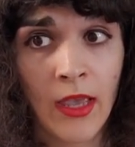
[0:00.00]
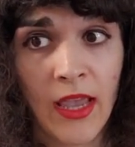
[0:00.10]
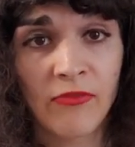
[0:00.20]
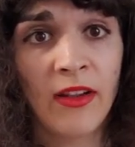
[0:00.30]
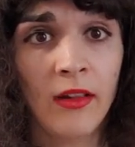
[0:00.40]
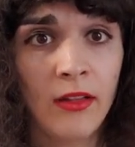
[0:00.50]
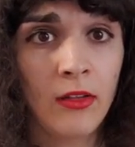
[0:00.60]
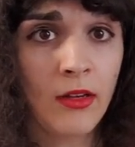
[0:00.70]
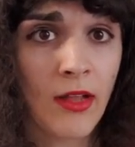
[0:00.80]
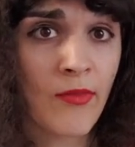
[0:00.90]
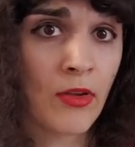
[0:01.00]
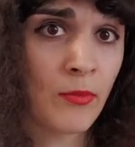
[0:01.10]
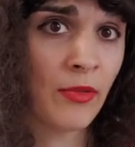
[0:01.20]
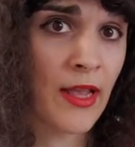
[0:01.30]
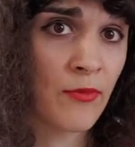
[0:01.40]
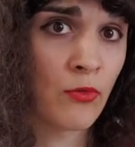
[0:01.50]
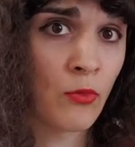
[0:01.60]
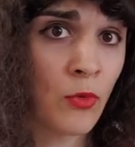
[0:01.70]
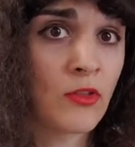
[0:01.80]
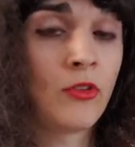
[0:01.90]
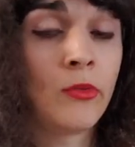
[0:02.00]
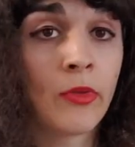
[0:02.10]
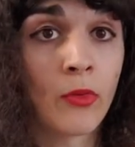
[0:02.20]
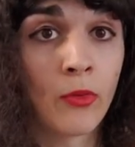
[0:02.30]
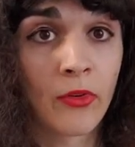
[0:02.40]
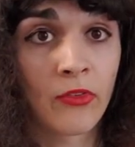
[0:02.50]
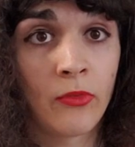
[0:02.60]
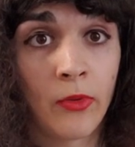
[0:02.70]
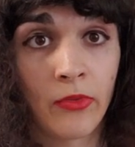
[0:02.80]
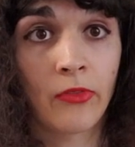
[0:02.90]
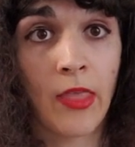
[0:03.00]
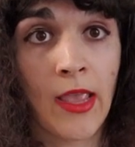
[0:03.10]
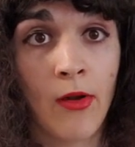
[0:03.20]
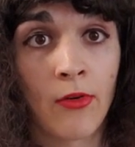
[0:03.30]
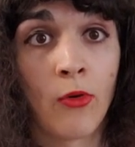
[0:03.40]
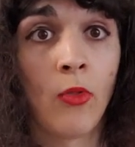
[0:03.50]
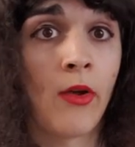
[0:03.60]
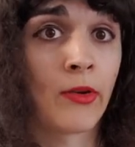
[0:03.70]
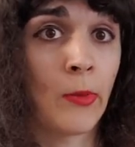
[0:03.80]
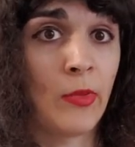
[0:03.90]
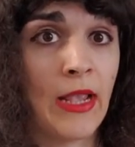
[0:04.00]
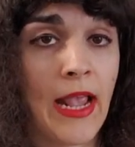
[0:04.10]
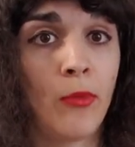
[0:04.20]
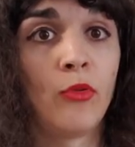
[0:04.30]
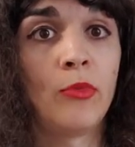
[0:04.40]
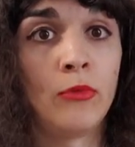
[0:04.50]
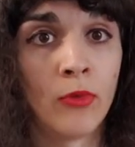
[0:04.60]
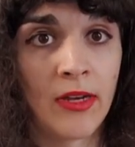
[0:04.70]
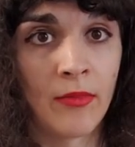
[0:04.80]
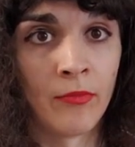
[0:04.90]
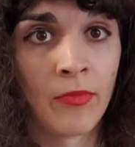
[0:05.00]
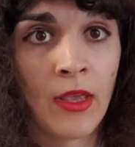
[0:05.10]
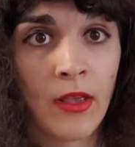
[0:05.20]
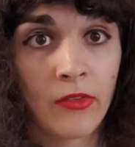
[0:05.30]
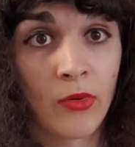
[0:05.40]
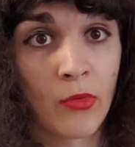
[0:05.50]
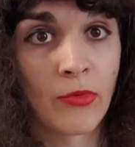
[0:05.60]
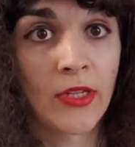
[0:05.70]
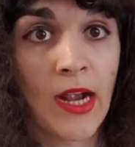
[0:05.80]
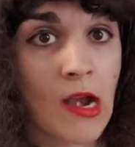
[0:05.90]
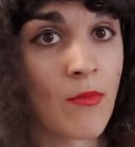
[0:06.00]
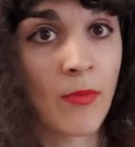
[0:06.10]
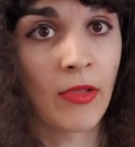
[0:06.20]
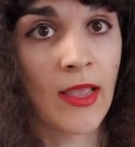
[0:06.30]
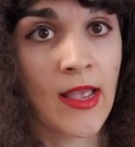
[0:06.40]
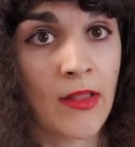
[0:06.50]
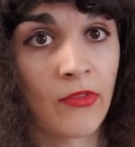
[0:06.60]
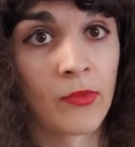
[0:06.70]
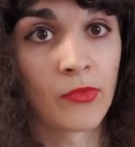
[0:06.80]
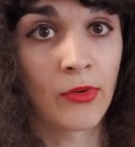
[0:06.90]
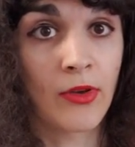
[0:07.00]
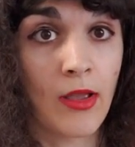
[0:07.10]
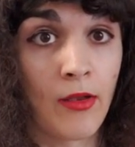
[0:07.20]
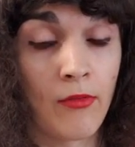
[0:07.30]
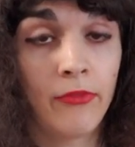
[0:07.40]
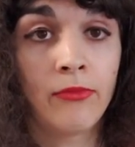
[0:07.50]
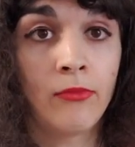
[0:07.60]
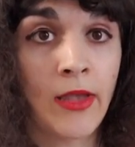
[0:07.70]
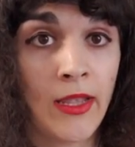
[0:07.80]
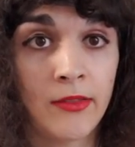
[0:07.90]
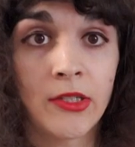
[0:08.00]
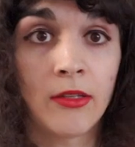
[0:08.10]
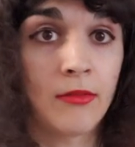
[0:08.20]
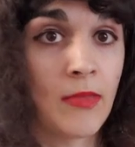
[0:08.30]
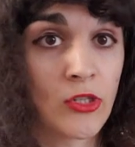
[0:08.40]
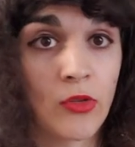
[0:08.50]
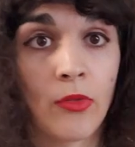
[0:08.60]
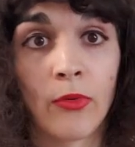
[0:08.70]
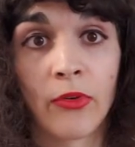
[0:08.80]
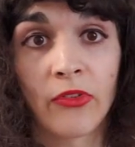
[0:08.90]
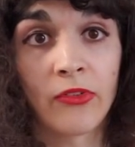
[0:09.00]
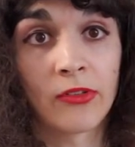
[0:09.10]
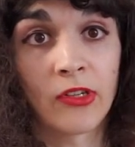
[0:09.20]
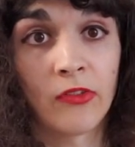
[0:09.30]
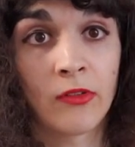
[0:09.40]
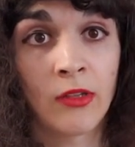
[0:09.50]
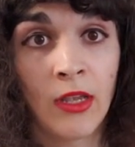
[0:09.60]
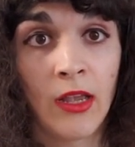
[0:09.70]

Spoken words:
And finally, you need to have a good plan for what to do with the horses once they are no longer able to be ridden. So a retirement plan, some sort of way to make sure the horses aren't just